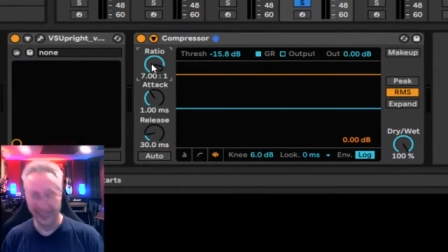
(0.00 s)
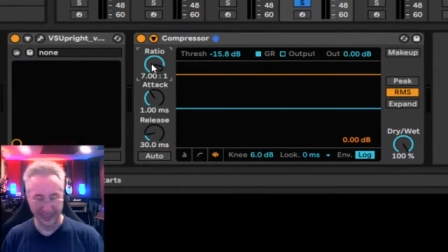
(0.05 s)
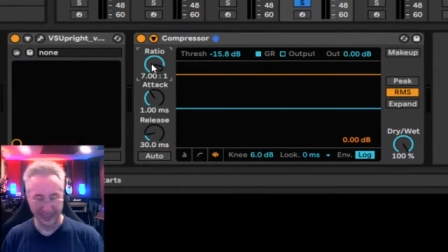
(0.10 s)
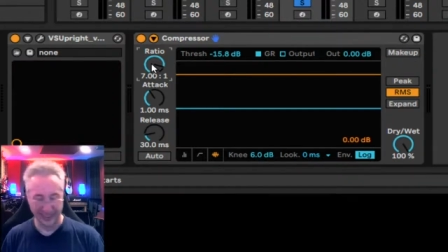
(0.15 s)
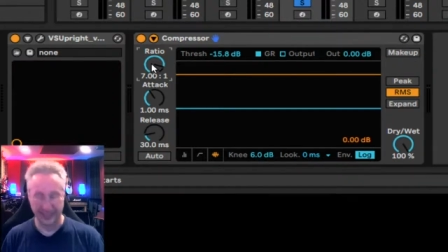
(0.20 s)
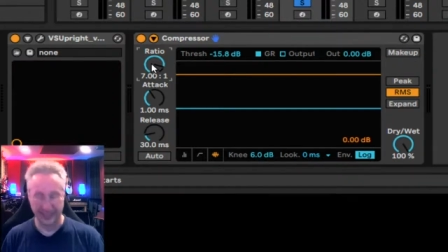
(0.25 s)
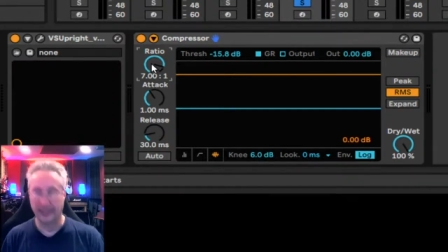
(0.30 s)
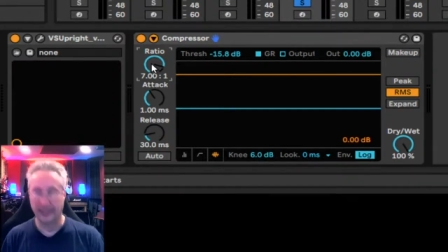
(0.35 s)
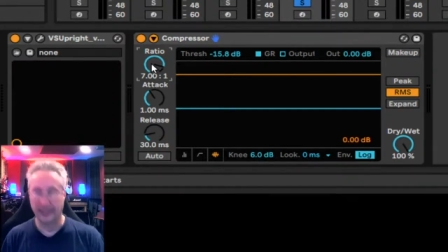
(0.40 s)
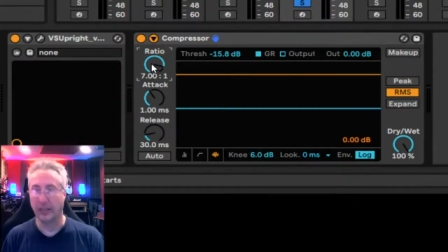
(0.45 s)

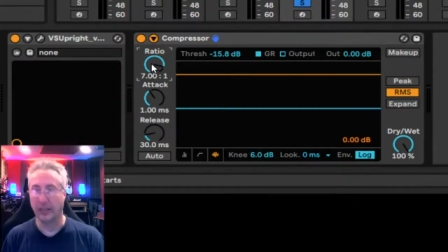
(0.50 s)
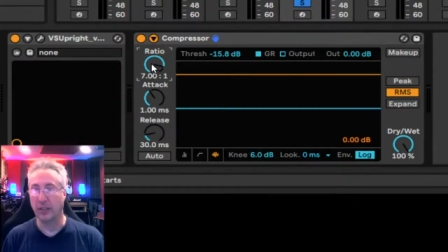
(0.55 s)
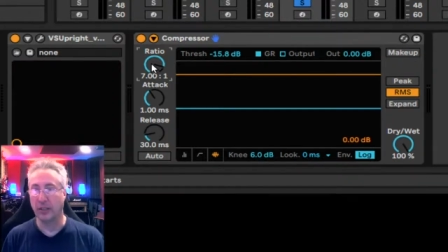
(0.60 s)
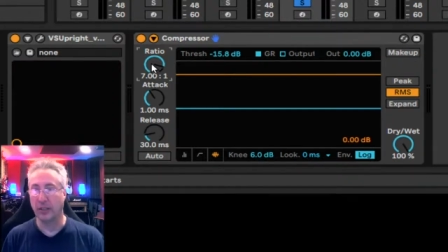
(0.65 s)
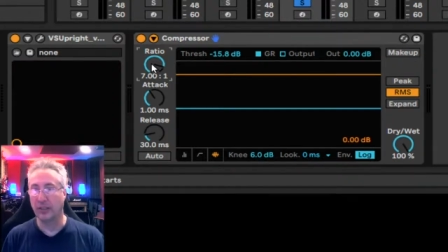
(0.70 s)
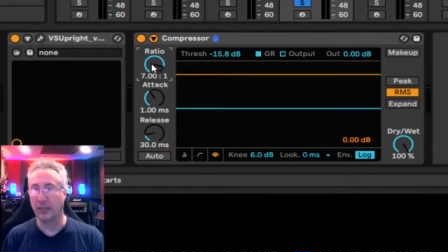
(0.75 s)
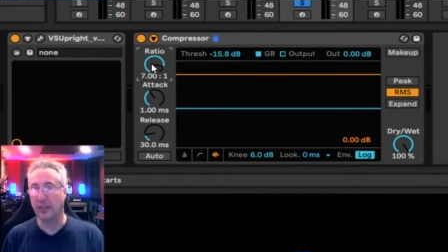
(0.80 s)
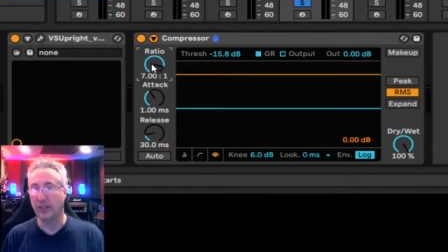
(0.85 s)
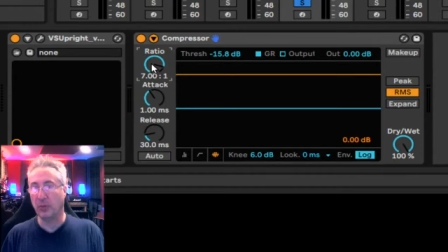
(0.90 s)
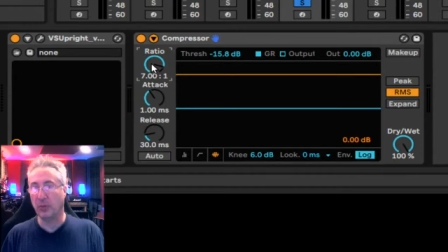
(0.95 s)
So let's
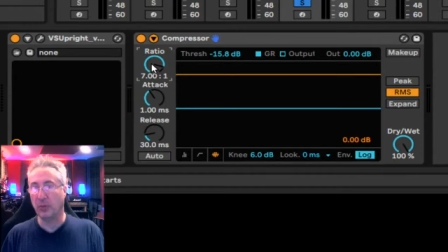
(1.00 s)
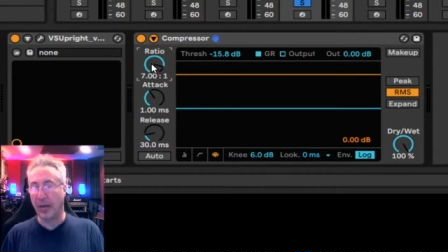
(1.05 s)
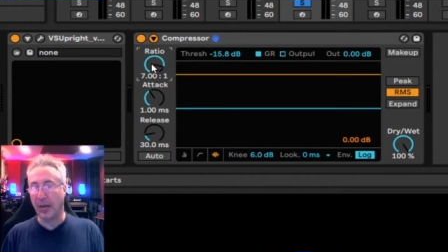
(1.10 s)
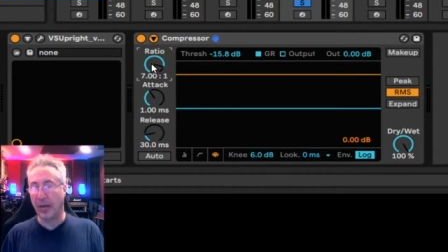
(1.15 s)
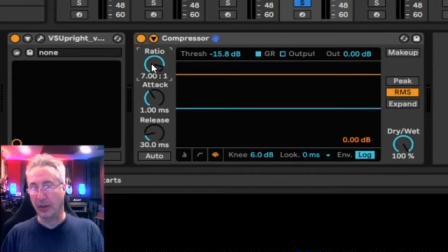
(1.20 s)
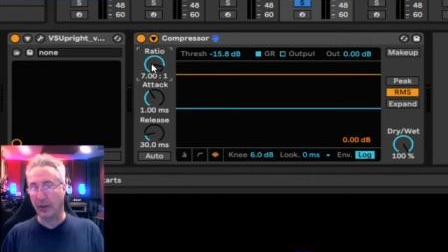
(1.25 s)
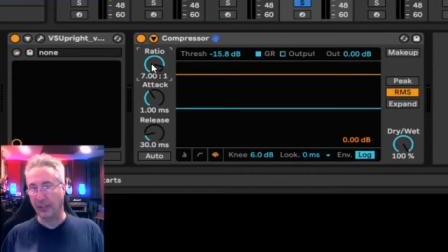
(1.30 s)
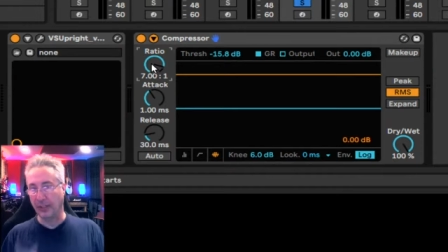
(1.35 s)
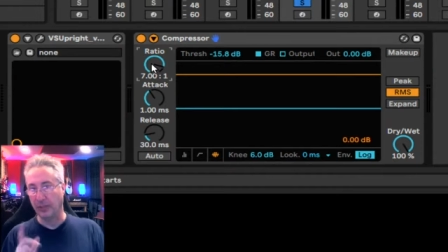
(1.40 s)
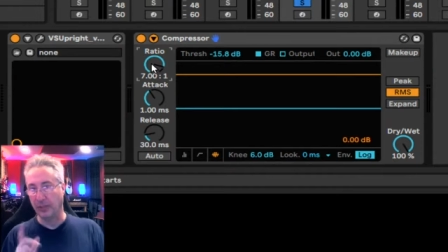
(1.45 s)
see how
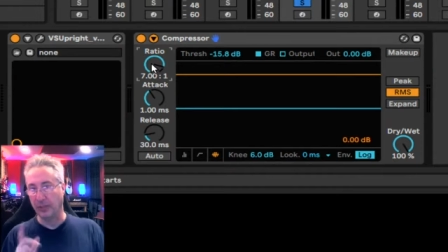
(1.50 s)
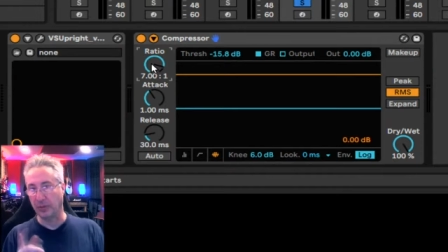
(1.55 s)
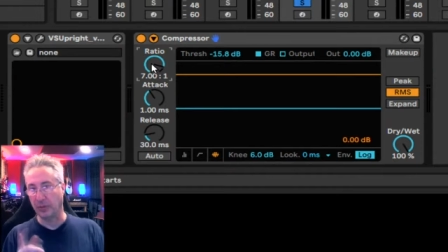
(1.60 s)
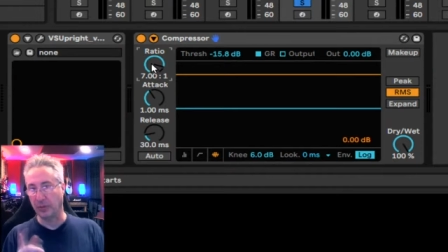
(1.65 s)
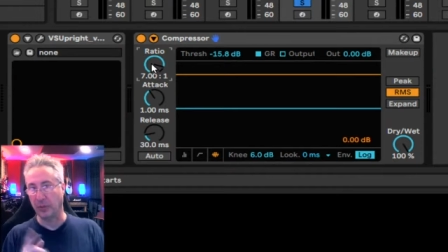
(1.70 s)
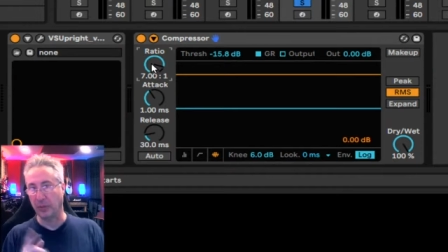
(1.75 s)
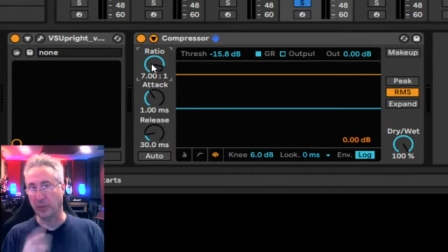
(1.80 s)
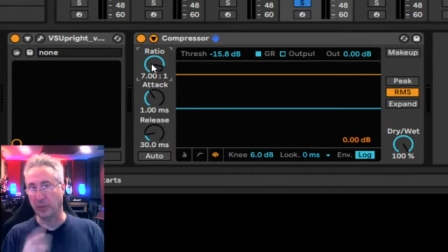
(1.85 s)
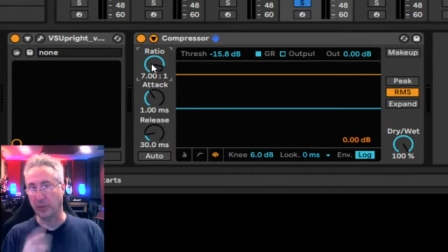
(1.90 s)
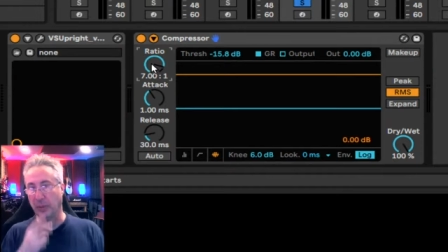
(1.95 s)
it deals with
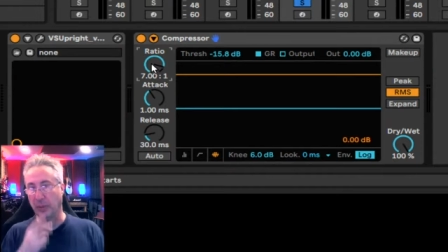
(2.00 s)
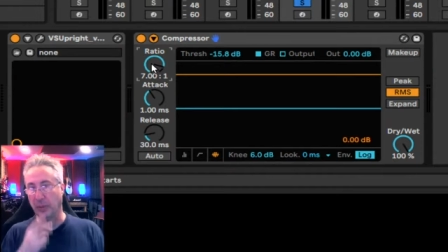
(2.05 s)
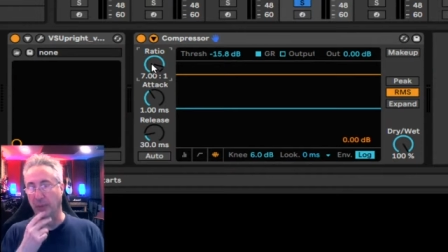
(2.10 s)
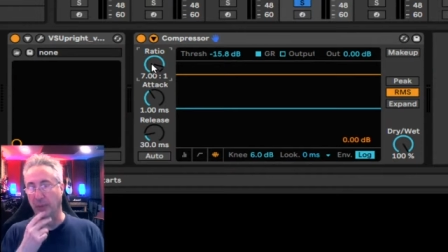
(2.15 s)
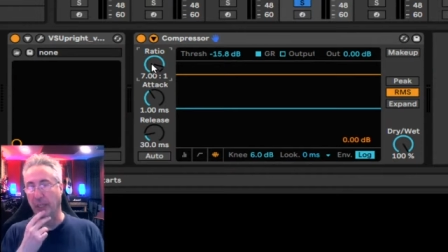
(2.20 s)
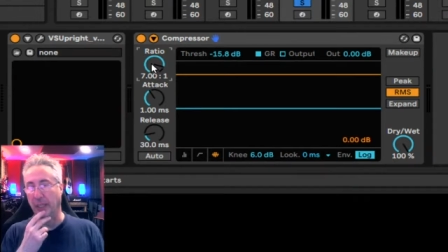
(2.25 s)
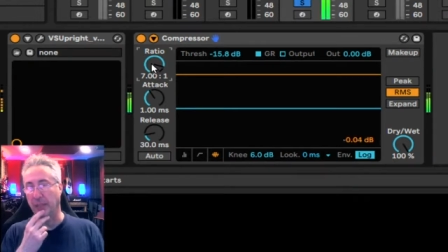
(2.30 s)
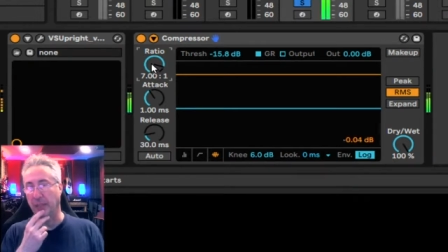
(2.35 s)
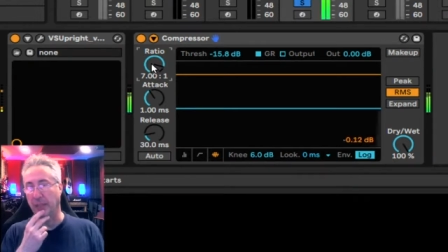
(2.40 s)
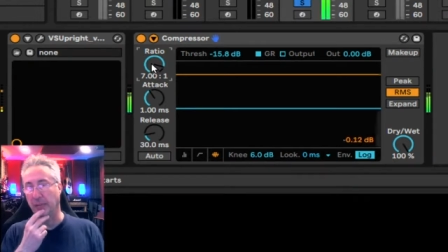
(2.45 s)
those big peaks.